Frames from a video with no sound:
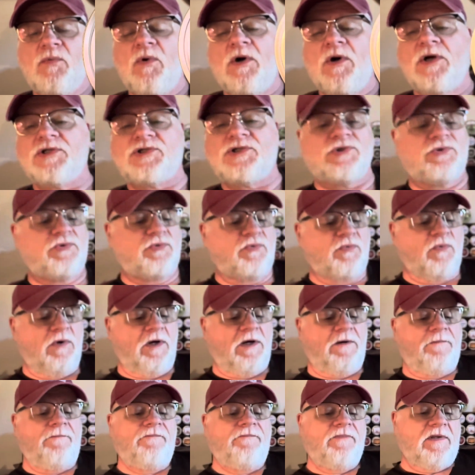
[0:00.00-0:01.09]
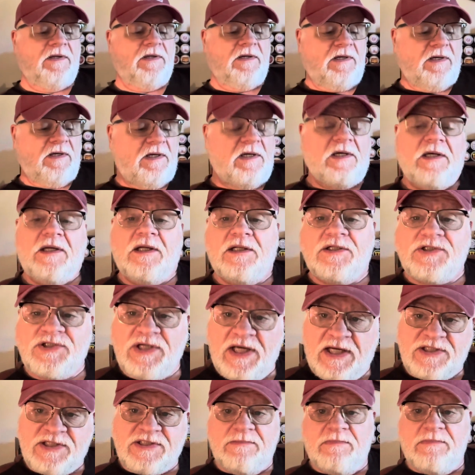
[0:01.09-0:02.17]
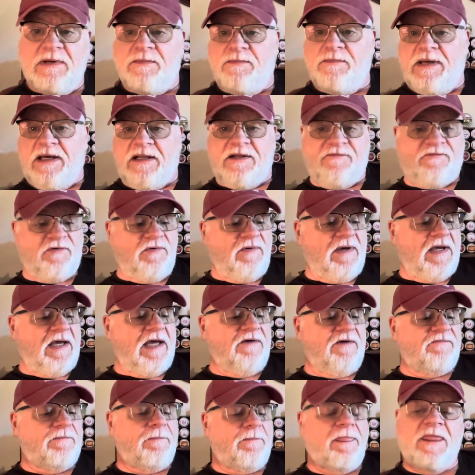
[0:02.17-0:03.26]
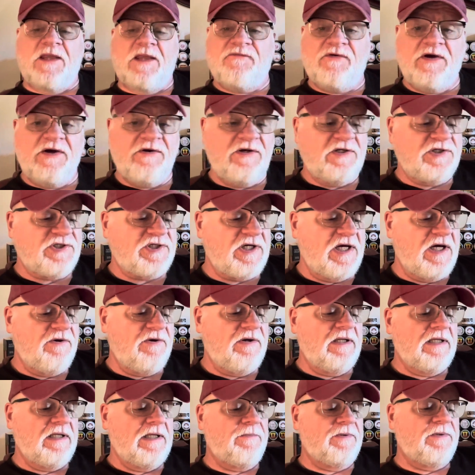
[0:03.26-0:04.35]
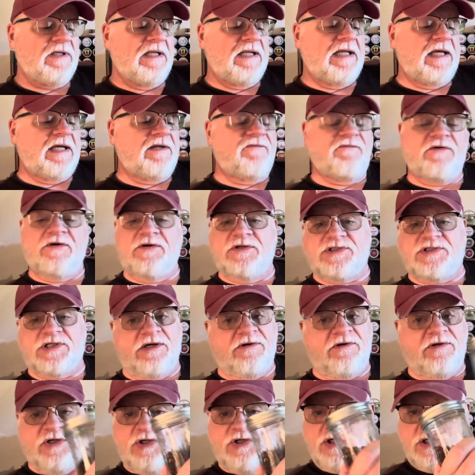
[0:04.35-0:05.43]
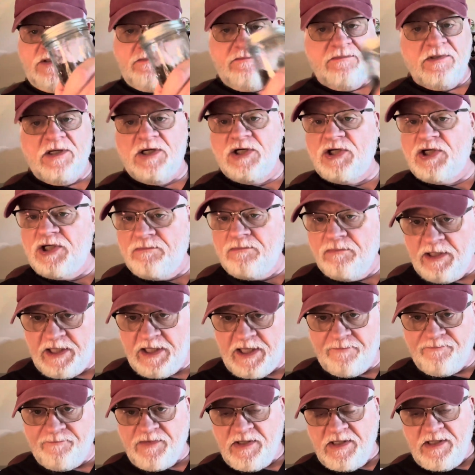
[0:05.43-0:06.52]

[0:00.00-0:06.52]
to check some of them out if you haven't. The Very Cherry, Limited Lane Very Cherry, a good blend.